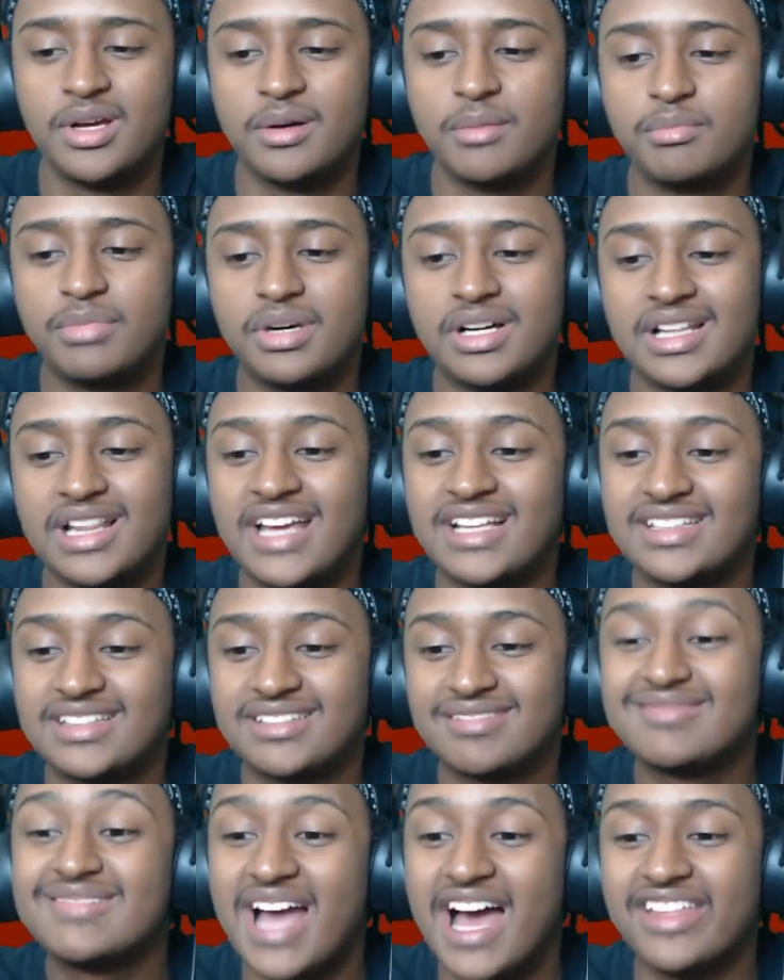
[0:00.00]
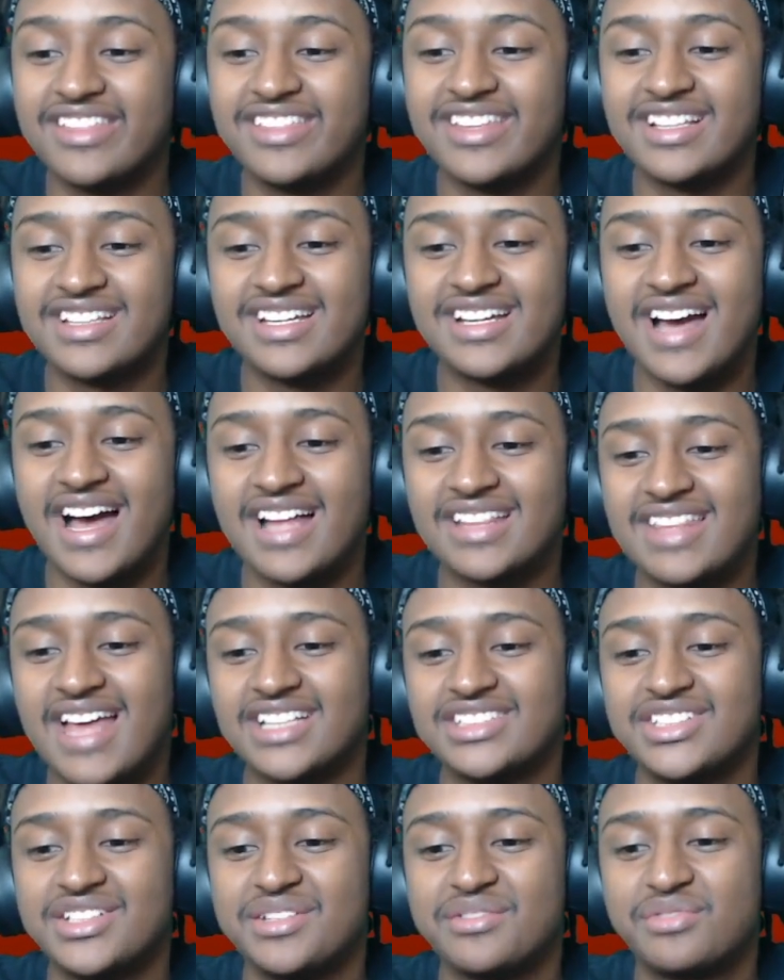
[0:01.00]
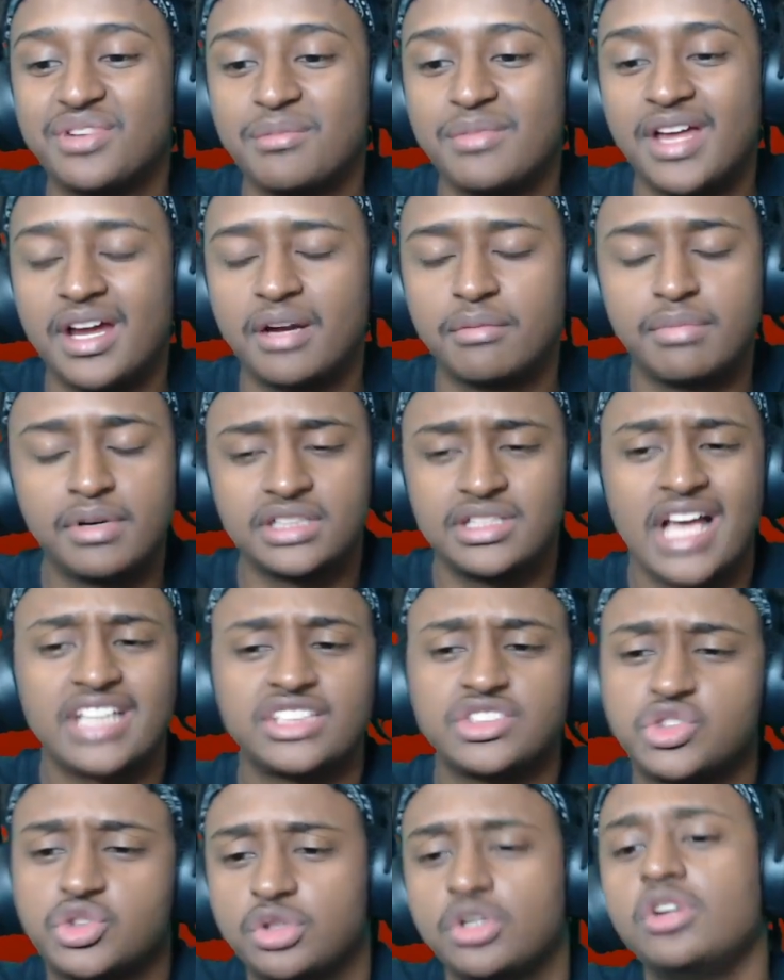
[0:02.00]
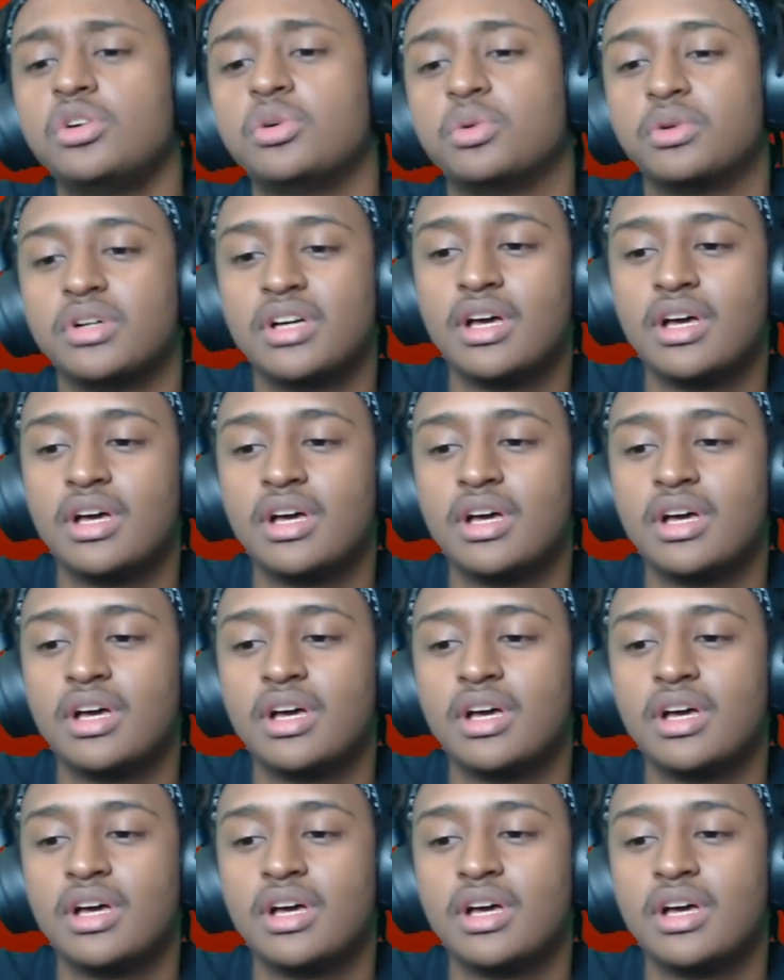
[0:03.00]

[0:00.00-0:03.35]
But like, I think he got that shit from that. But that's true.